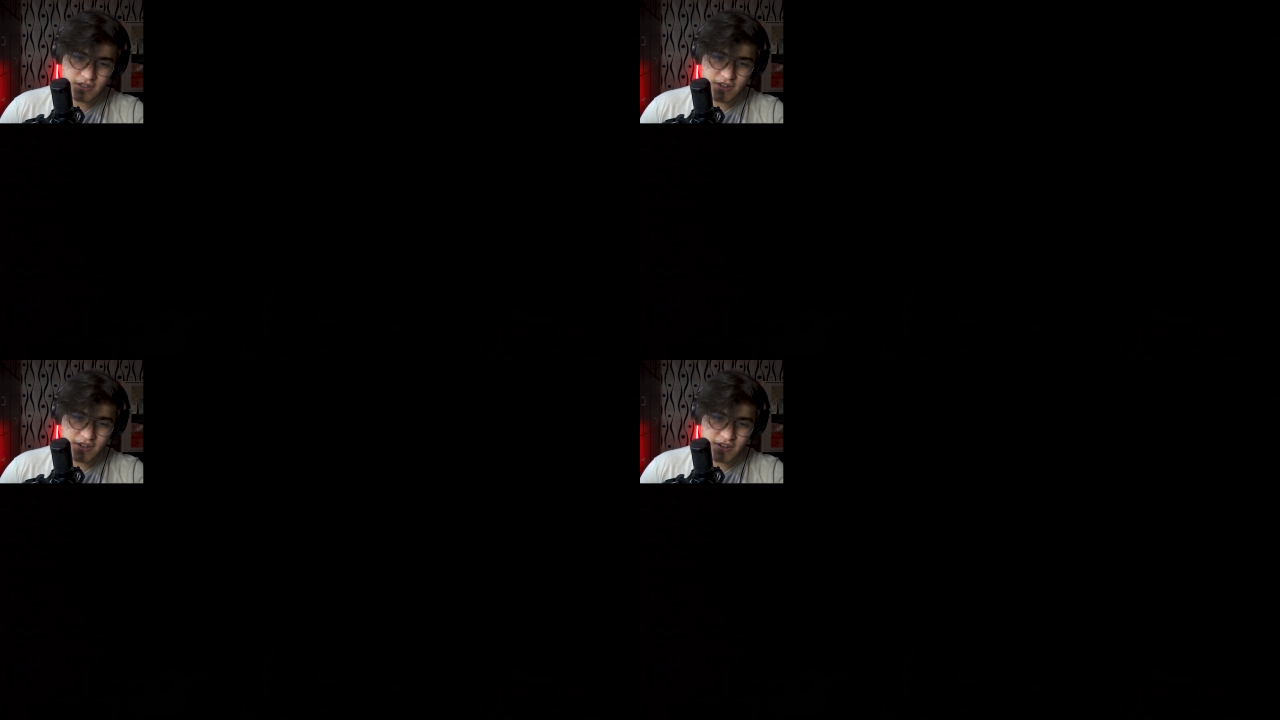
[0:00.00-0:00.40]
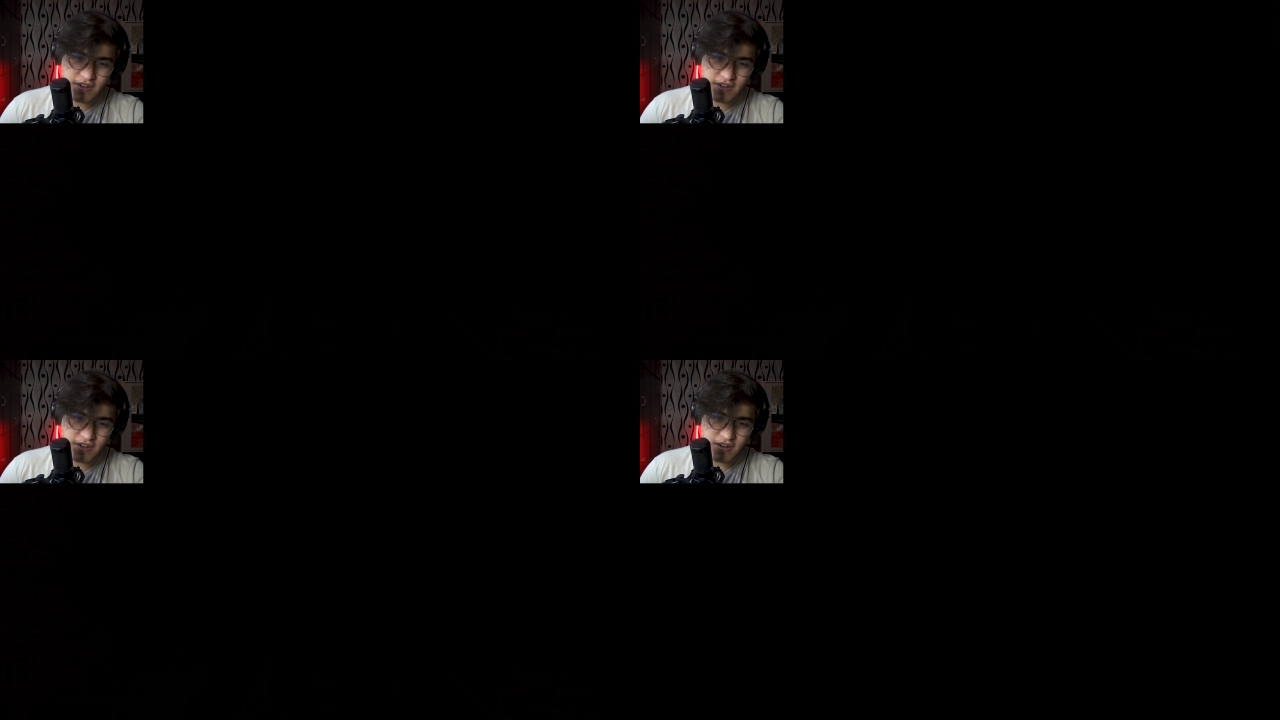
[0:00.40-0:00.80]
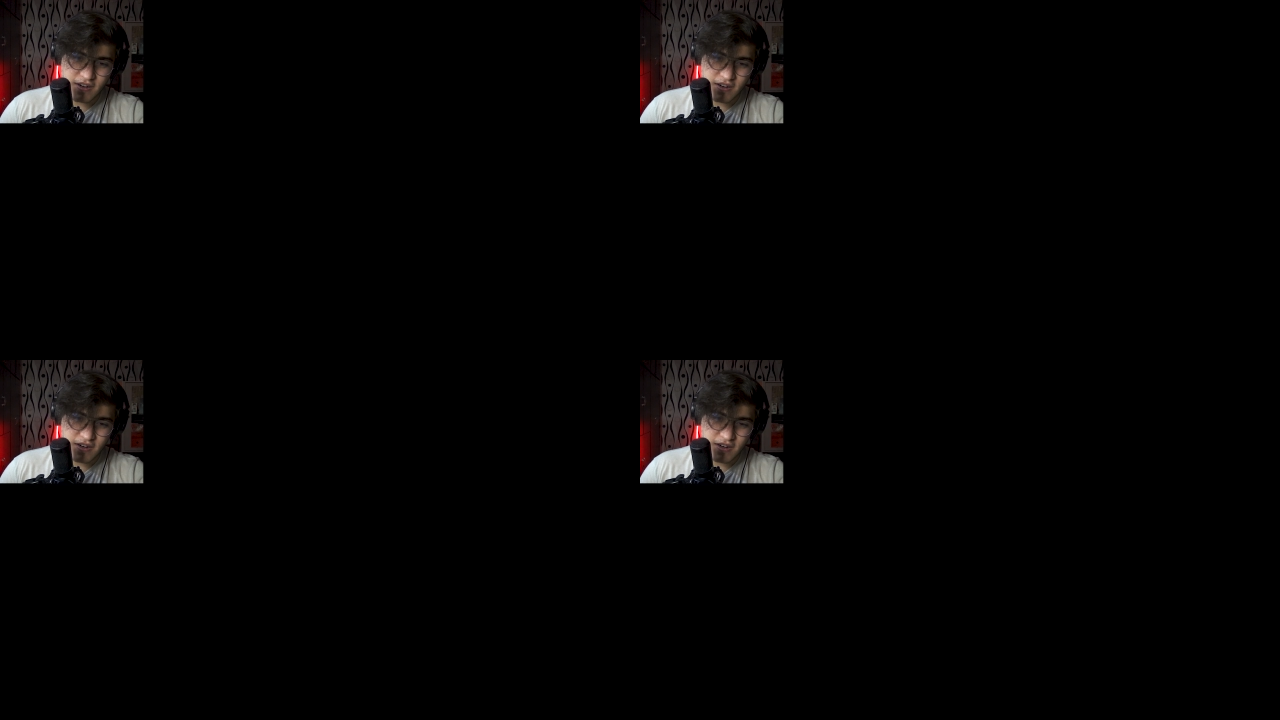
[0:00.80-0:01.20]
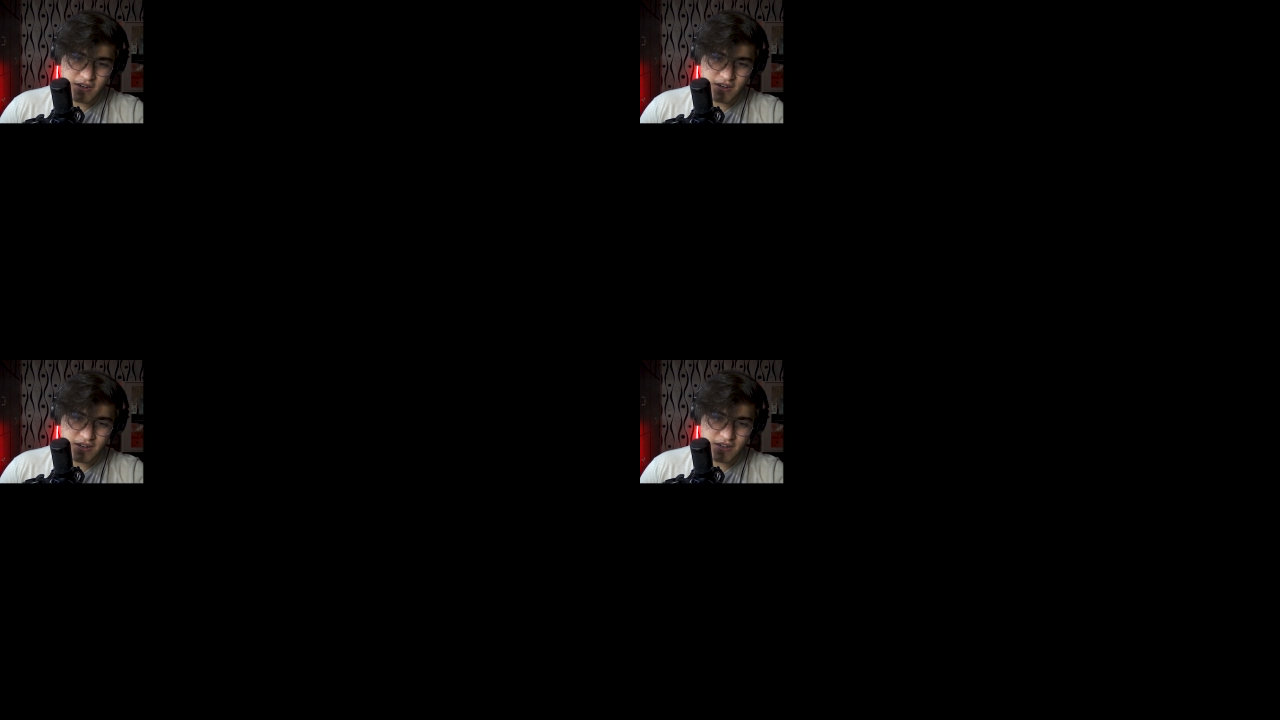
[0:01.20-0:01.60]

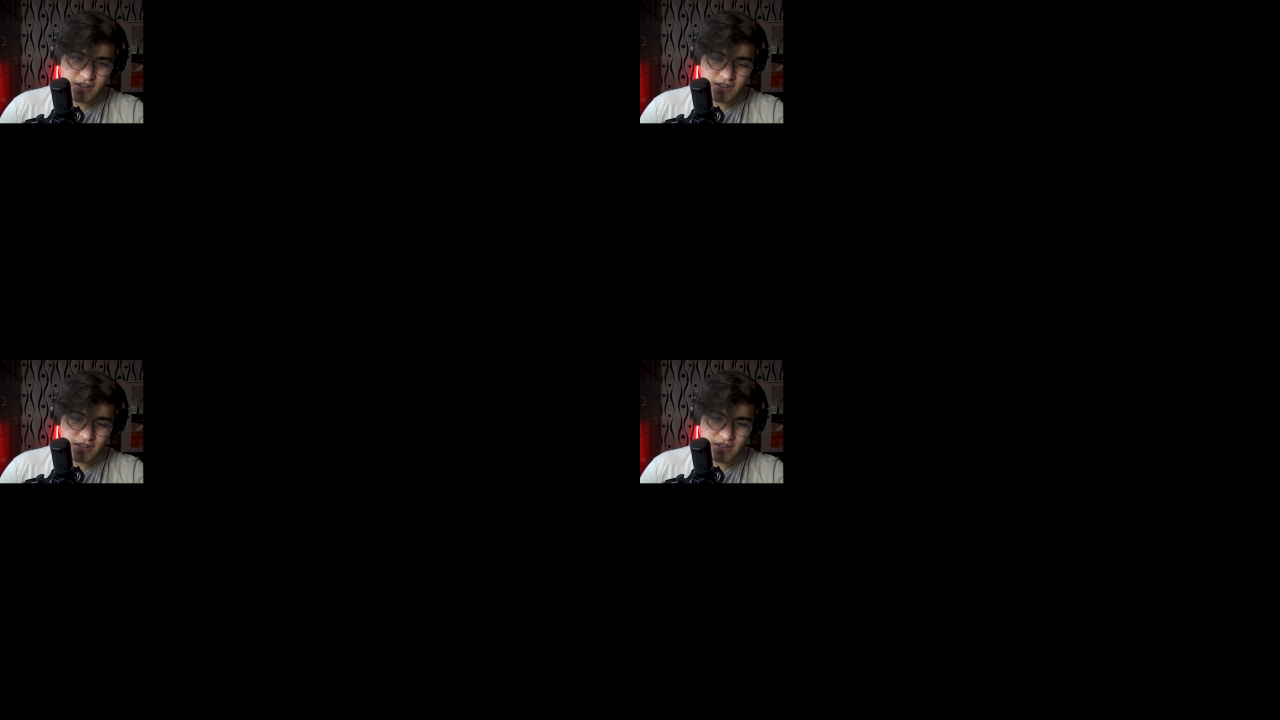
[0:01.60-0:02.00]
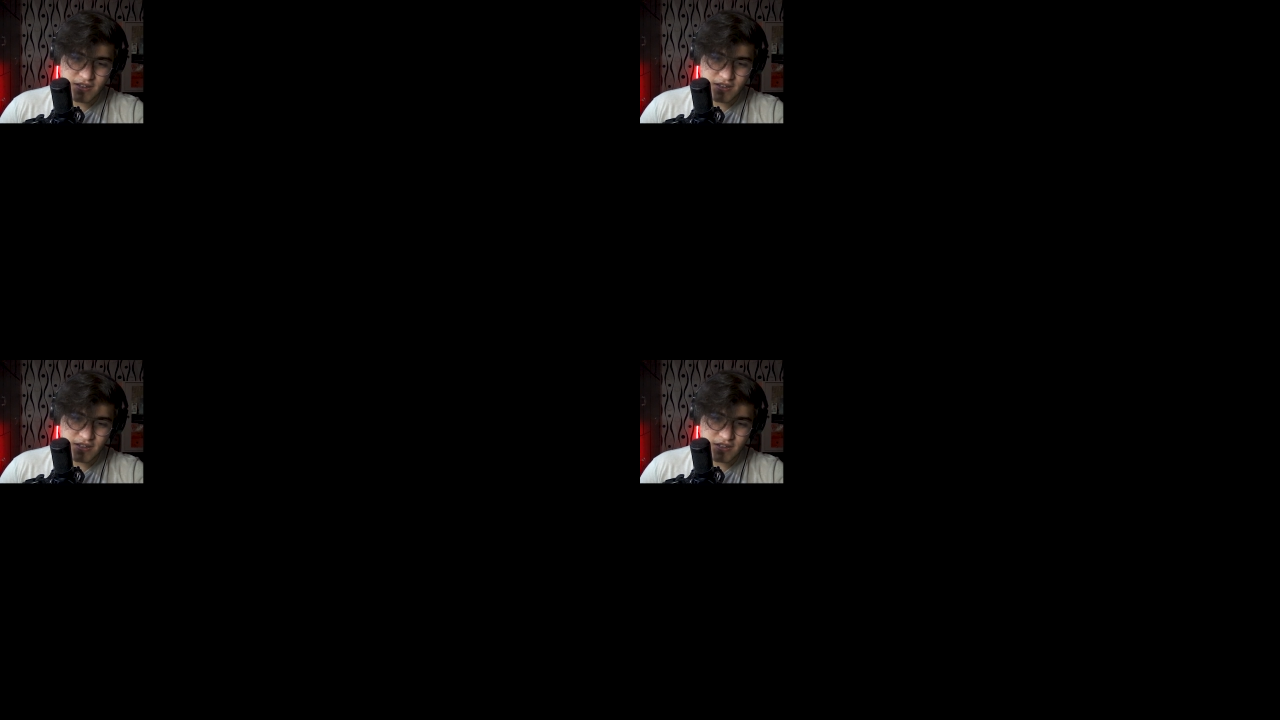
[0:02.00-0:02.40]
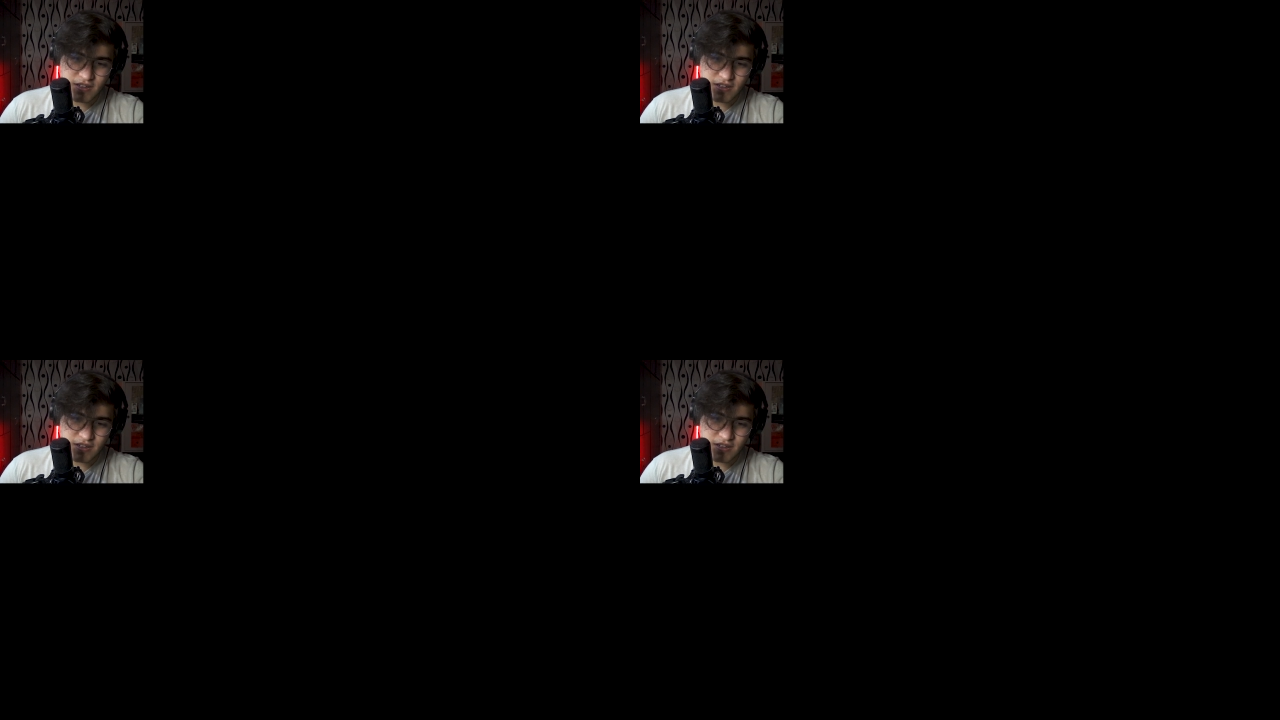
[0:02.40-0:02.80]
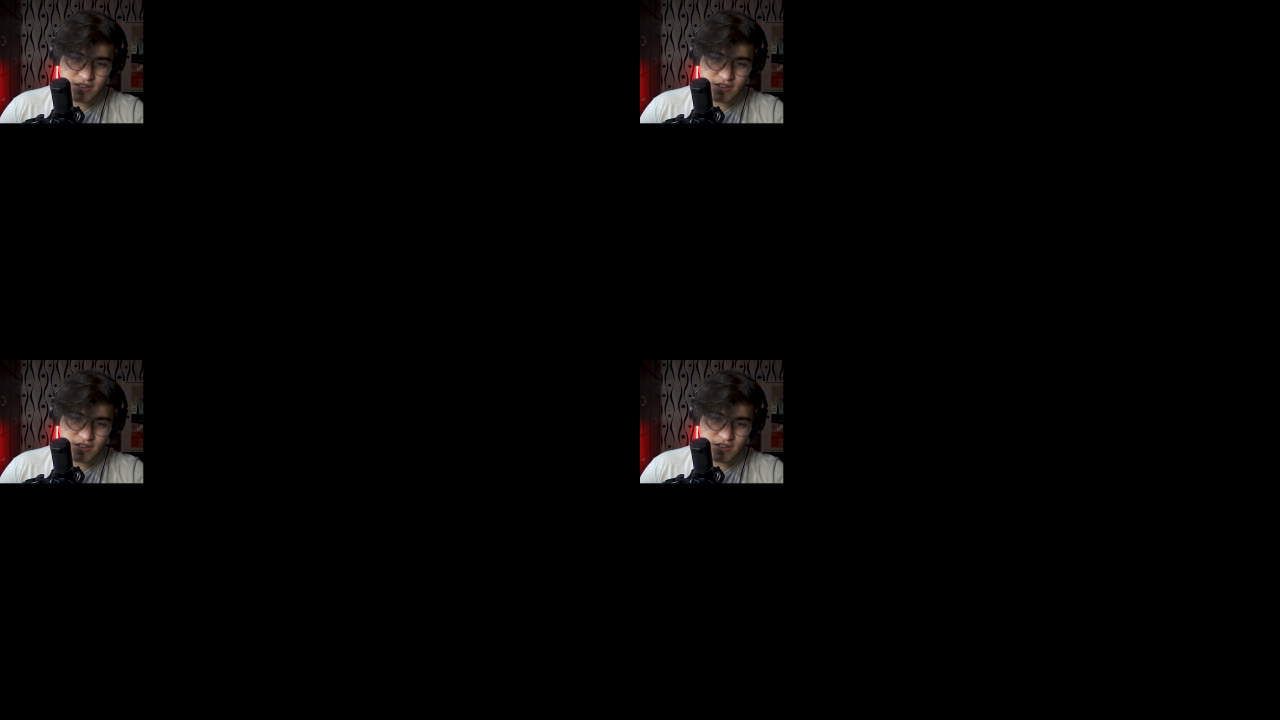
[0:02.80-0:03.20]

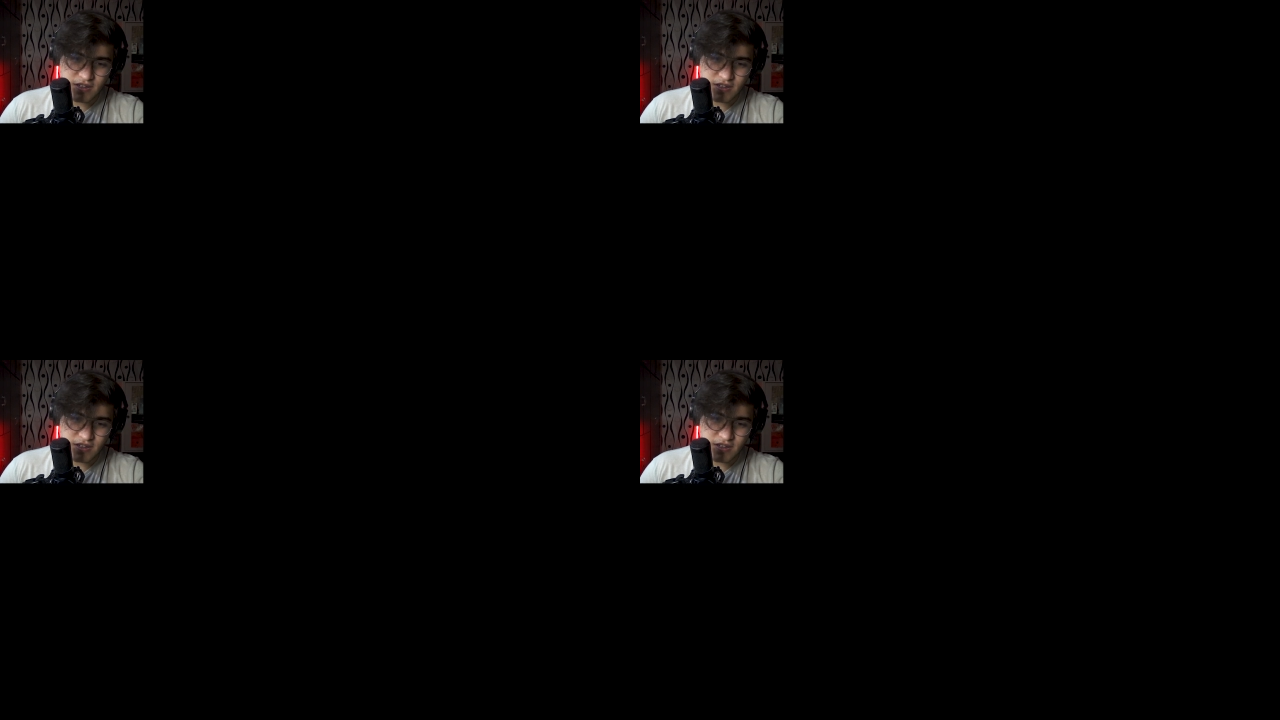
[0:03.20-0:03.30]
(no one is talking)